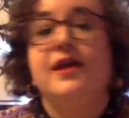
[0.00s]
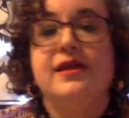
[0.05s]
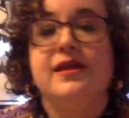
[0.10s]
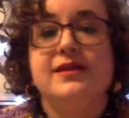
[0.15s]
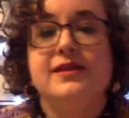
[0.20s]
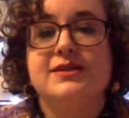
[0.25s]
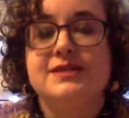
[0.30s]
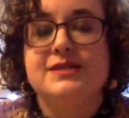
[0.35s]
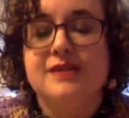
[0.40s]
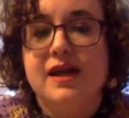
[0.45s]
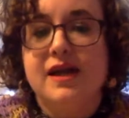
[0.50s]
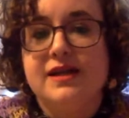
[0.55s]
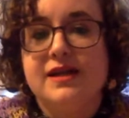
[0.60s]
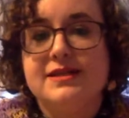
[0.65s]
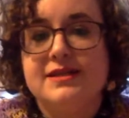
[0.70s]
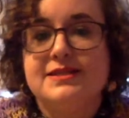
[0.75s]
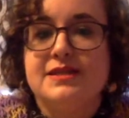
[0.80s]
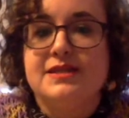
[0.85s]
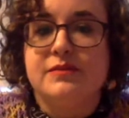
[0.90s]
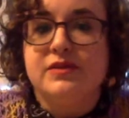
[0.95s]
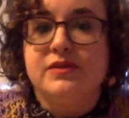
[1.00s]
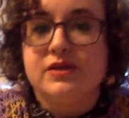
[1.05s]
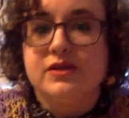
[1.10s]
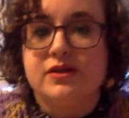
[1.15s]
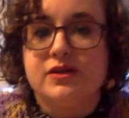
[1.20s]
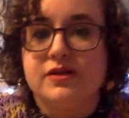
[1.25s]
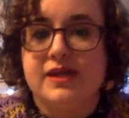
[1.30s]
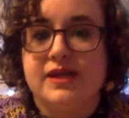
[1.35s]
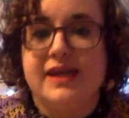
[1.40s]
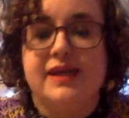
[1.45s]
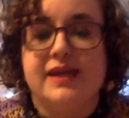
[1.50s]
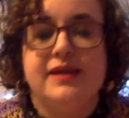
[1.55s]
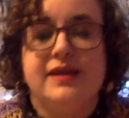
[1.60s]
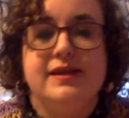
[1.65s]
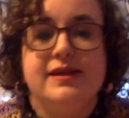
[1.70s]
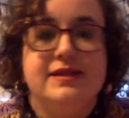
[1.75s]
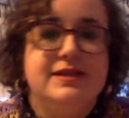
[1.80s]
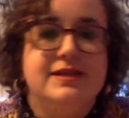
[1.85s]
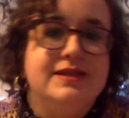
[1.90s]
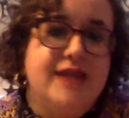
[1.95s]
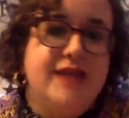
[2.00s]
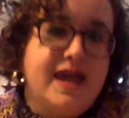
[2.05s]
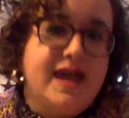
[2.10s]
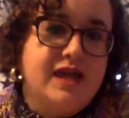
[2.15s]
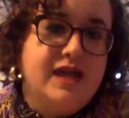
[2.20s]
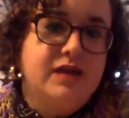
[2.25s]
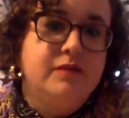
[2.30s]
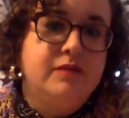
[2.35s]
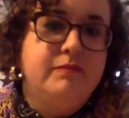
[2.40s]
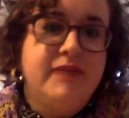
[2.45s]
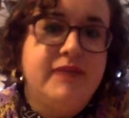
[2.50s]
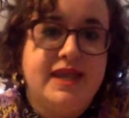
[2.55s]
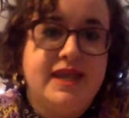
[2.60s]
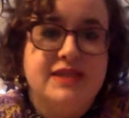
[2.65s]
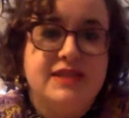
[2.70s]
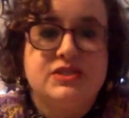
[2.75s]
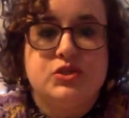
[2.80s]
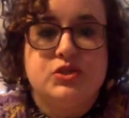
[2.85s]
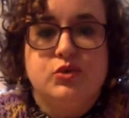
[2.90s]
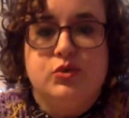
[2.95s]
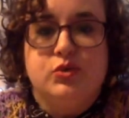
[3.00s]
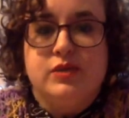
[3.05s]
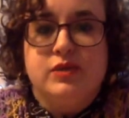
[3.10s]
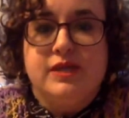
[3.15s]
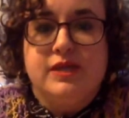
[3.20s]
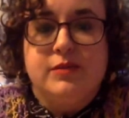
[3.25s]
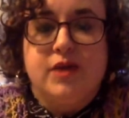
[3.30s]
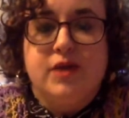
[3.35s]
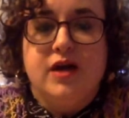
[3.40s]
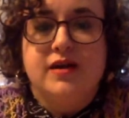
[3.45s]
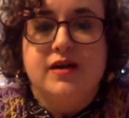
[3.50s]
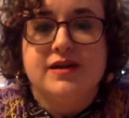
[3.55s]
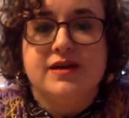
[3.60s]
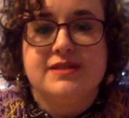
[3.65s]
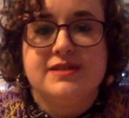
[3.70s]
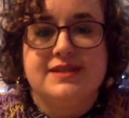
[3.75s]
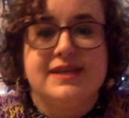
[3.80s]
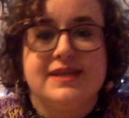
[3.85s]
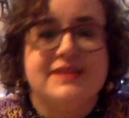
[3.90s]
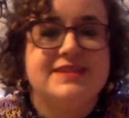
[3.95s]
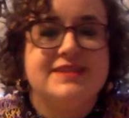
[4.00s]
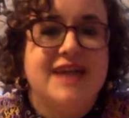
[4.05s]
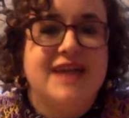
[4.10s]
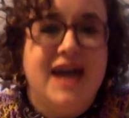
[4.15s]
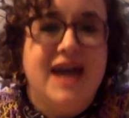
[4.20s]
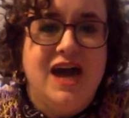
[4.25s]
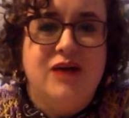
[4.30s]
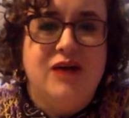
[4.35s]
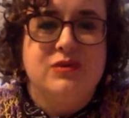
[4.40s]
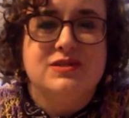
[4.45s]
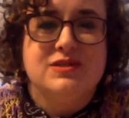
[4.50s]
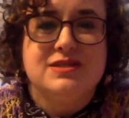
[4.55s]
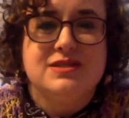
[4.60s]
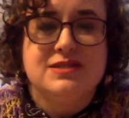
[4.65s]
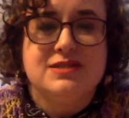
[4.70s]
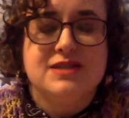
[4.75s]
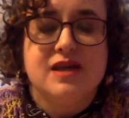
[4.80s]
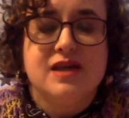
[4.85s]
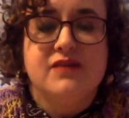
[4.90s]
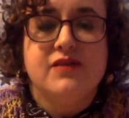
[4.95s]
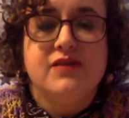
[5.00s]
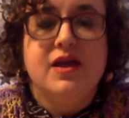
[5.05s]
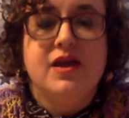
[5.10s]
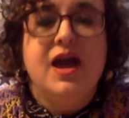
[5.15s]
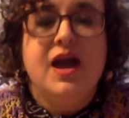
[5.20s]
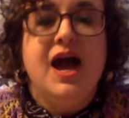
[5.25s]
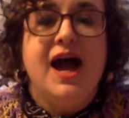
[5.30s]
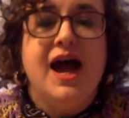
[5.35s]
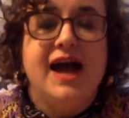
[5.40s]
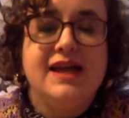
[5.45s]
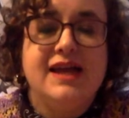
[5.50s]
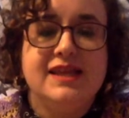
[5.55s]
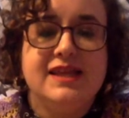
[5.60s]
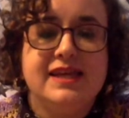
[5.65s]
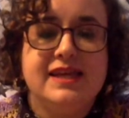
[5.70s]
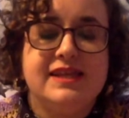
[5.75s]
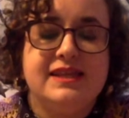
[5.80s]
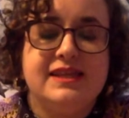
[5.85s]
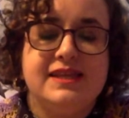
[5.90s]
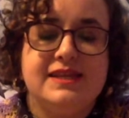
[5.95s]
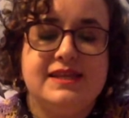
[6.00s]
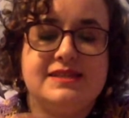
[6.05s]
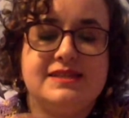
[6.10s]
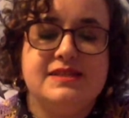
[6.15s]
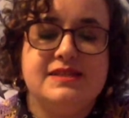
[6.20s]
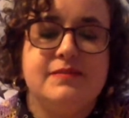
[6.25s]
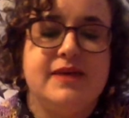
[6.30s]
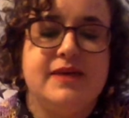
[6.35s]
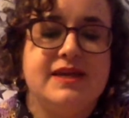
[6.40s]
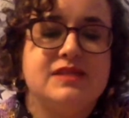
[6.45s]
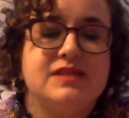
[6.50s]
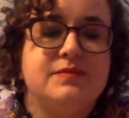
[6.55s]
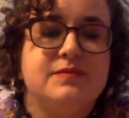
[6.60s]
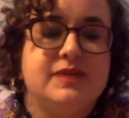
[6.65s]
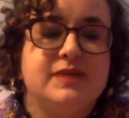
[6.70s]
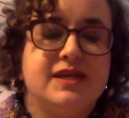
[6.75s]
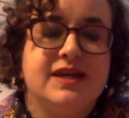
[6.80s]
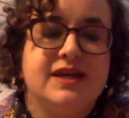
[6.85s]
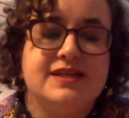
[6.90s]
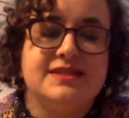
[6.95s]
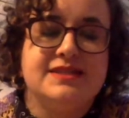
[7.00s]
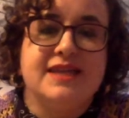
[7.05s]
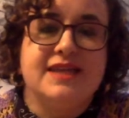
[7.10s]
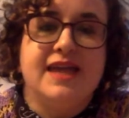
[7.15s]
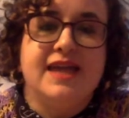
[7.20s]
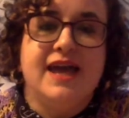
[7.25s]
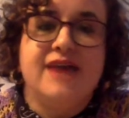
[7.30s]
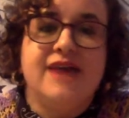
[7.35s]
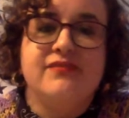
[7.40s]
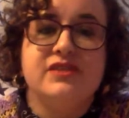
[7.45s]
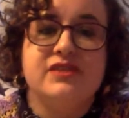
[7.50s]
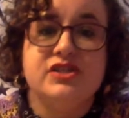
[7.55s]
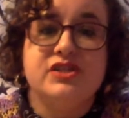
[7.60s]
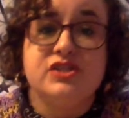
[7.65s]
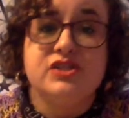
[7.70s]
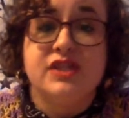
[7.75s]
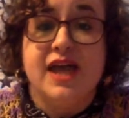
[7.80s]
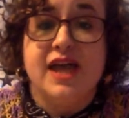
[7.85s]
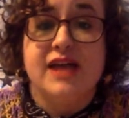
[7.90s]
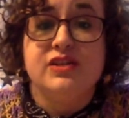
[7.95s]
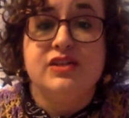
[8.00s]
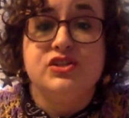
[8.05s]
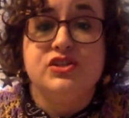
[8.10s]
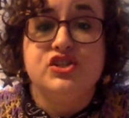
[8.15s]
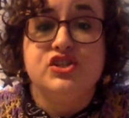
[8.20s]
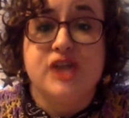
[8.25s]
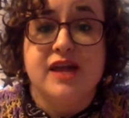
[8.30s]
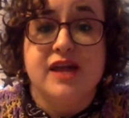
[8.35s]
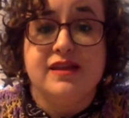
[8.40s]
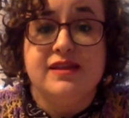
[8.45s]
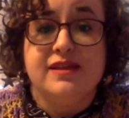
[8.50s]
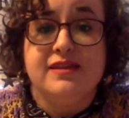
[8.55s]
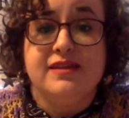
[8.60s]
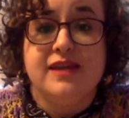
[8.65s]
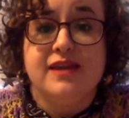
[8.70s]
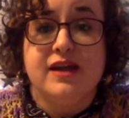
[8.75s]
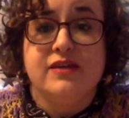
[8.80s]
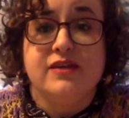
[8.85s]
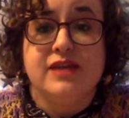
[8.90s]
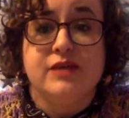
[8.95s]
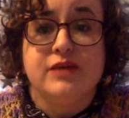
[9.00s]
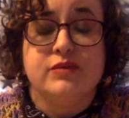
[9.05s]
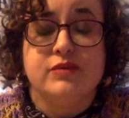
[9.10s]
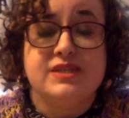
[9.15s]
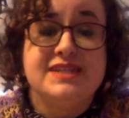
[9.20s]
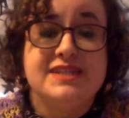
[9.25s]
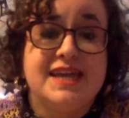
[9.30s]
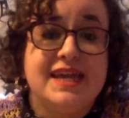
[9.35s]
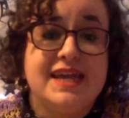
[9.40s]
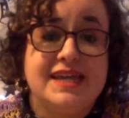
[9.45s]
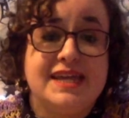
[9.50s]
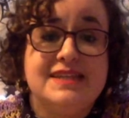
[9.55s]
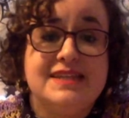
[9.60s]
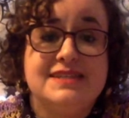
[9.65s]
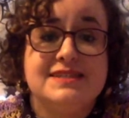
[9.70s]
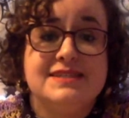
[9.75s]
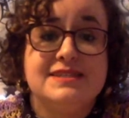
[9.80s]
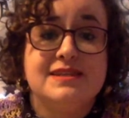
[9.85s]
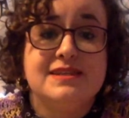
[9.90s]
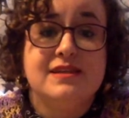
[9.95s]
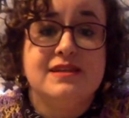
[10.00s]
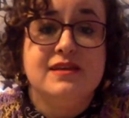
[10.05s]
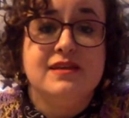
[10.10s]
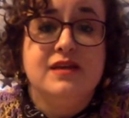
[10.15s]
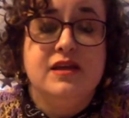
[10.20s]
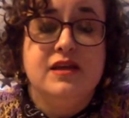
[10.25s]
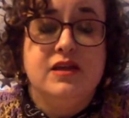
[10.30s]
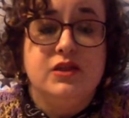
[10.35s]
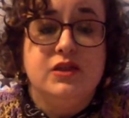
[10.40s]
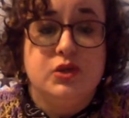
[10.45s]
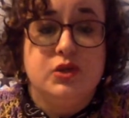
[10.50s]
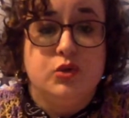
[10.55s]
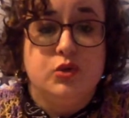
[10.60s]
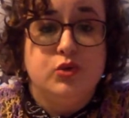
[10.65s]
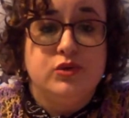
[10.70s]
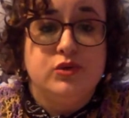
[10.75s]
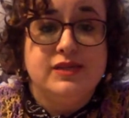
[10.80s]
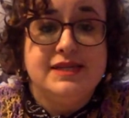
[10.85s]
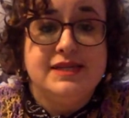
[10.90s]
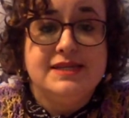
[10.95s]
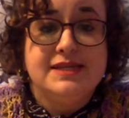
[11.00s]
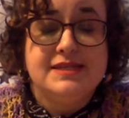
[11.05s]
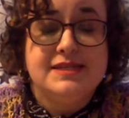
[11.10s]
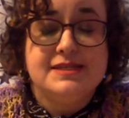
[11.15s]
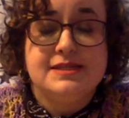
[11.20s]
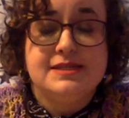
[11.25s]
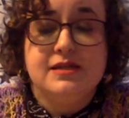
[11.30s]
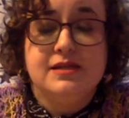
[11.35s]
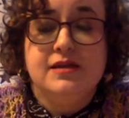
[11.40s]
There's a lot of similar like neck-based cooling products like towels and stuff. I like these the best because they have that gel in there that retains the coolness.